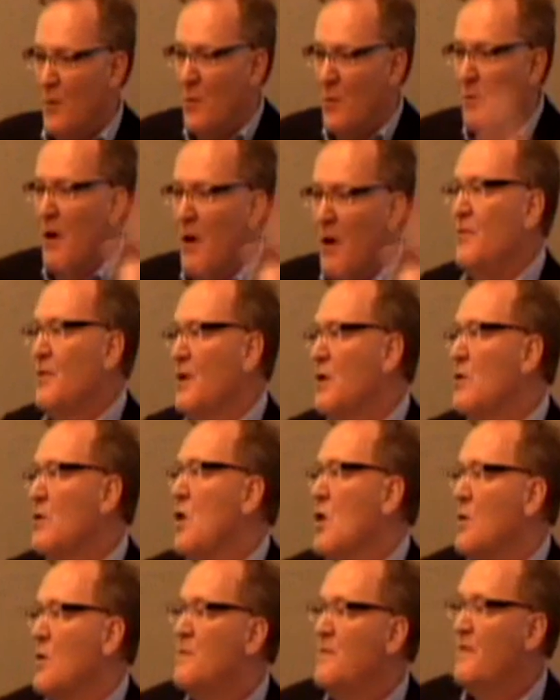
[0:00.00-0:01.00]
from around the
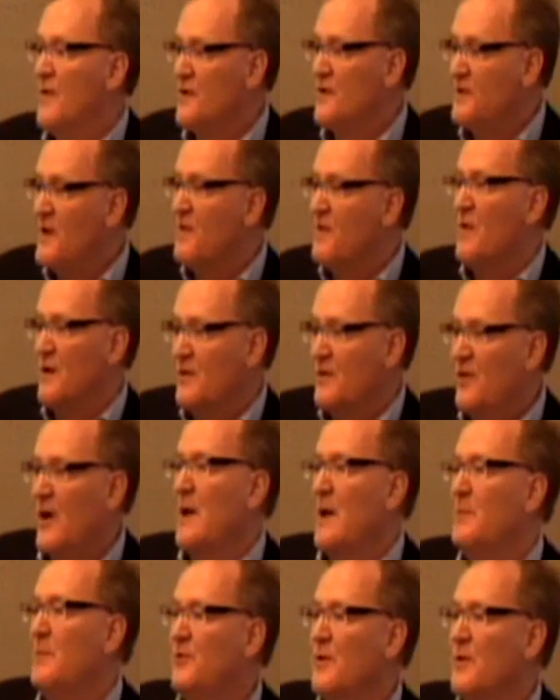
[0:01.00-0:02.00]
globe for
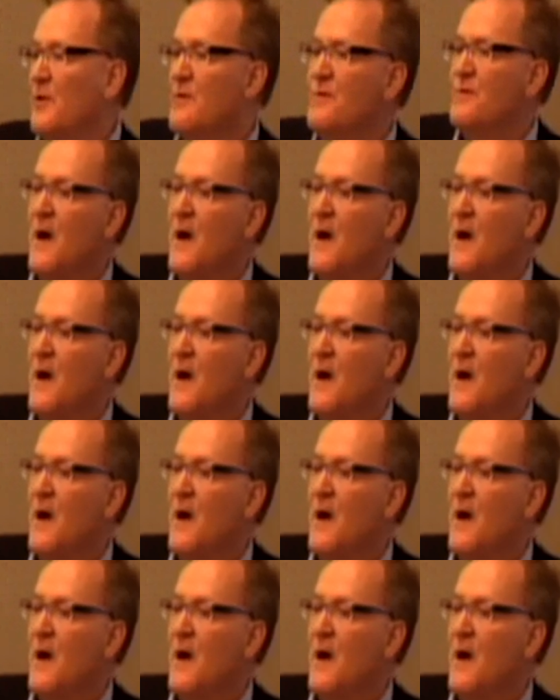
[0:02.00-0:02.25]
different types